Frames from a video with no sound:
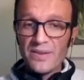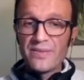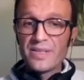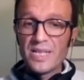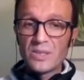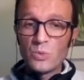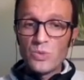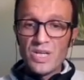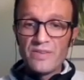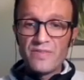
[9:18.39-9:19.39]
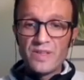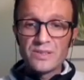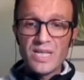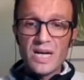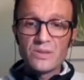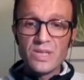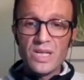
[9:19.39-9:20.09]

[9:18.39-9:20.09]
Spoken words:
thing that we have found out